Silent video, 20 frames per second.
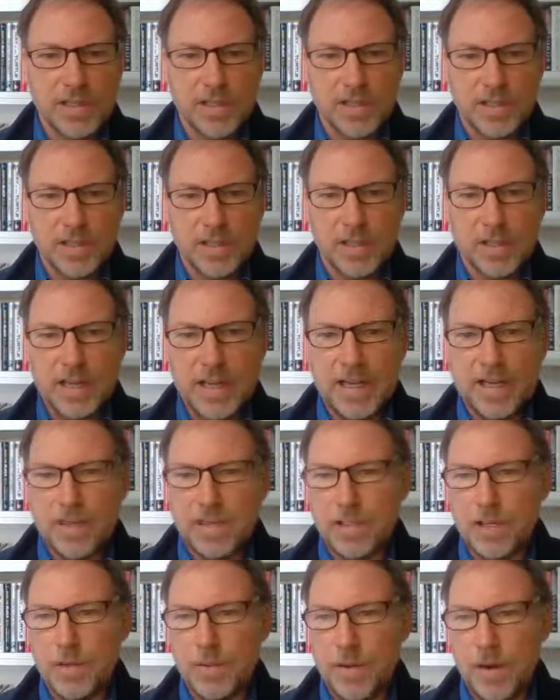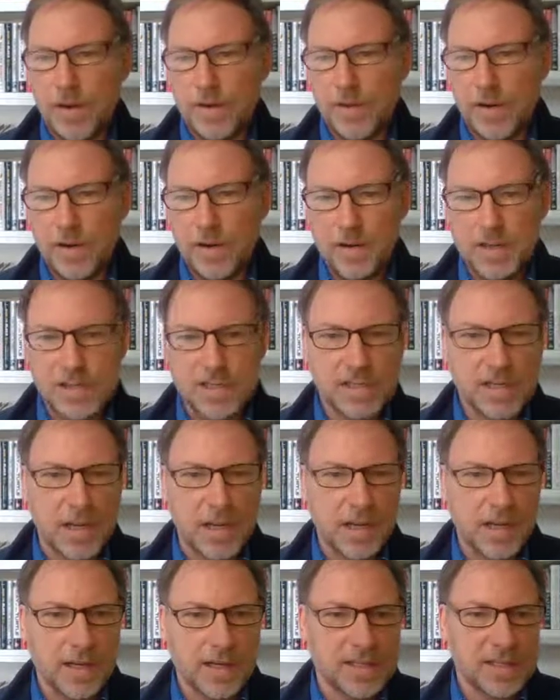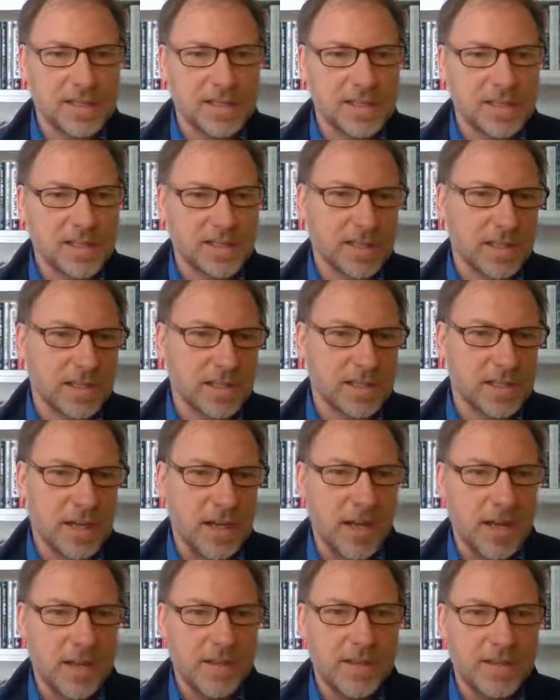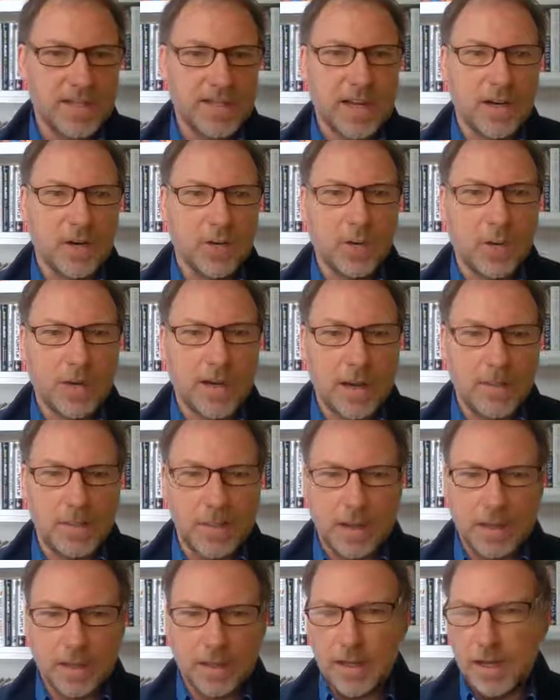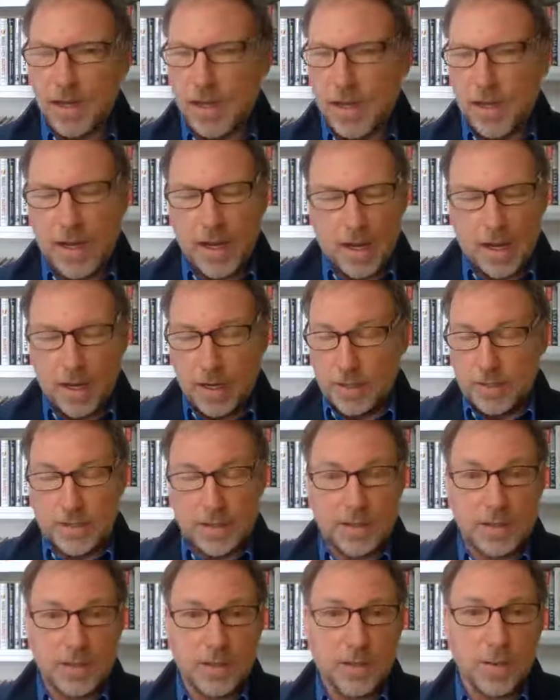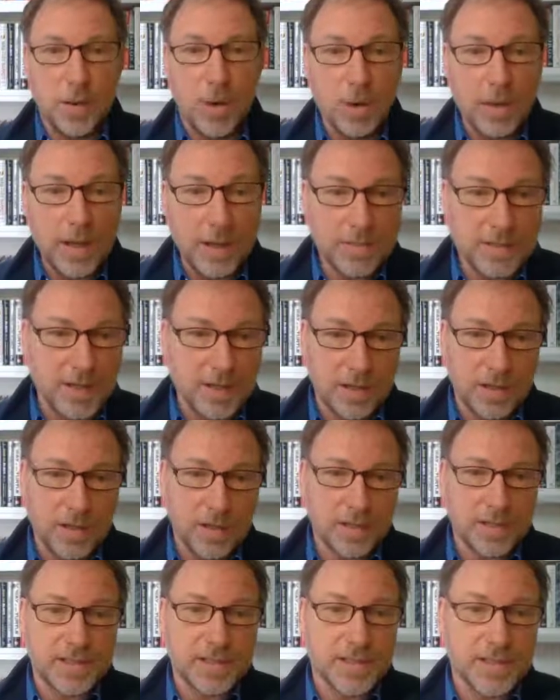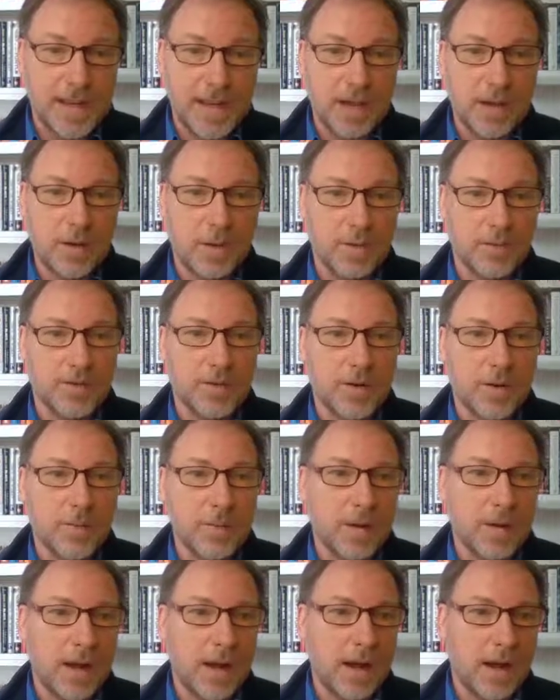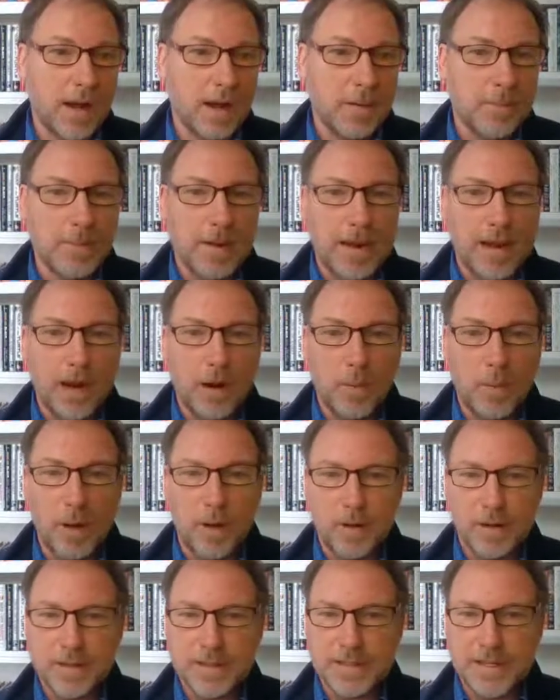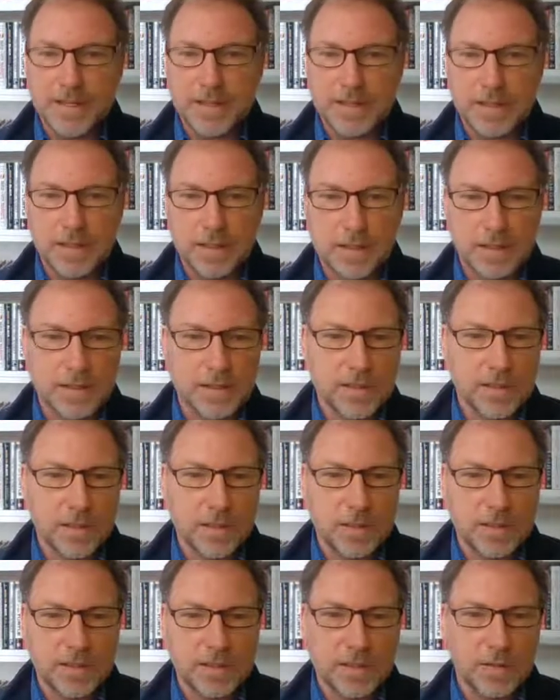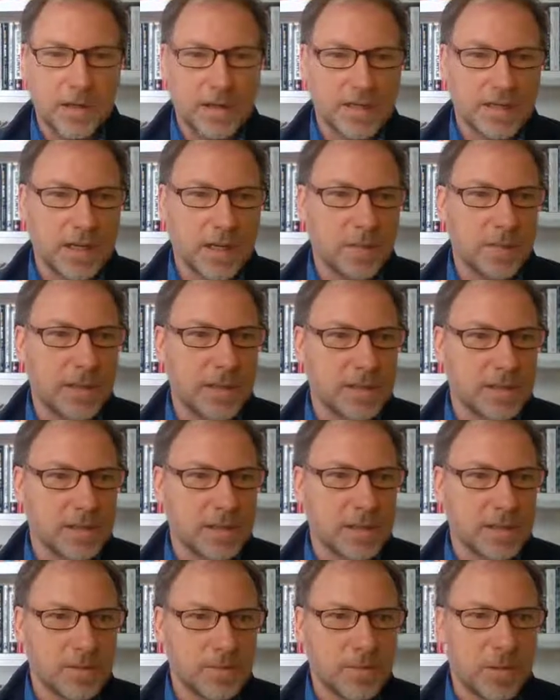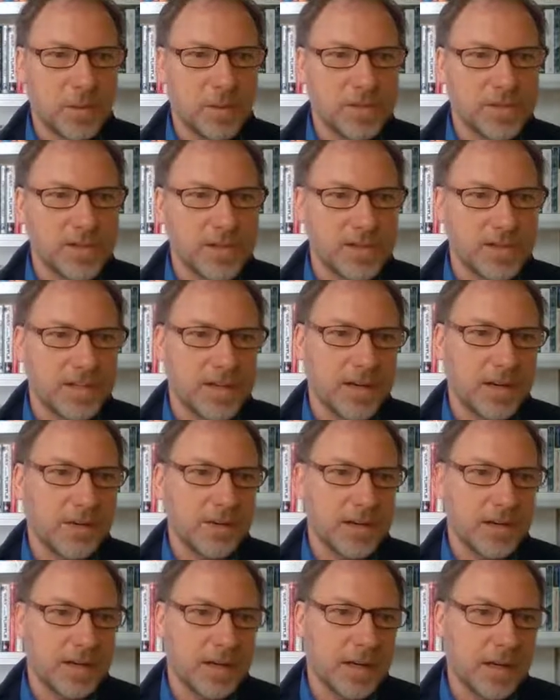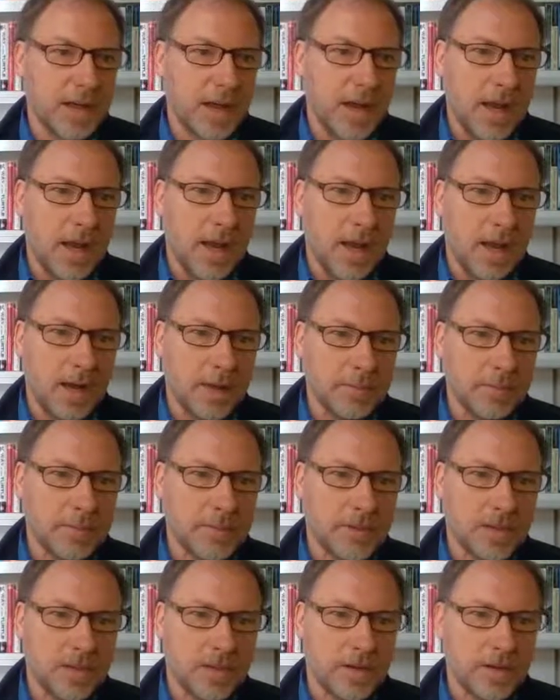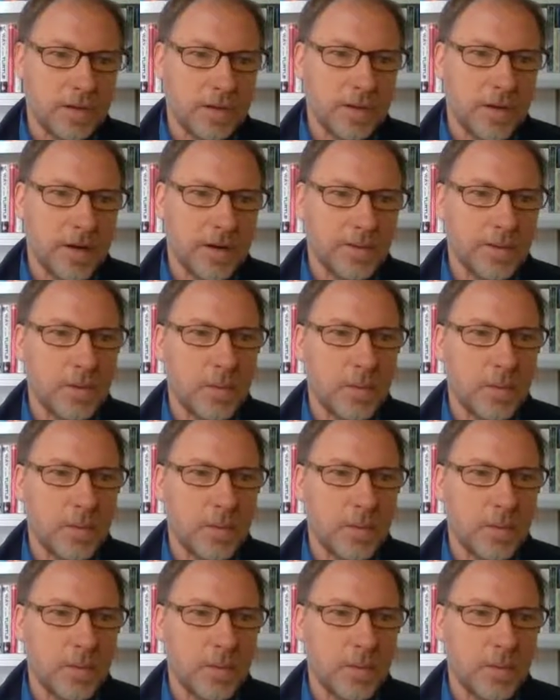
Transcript: at the latest coronavirus statistics. This data all coming to all Updata users now from our World and Data. So it's a great database that pulls this data in. So great if you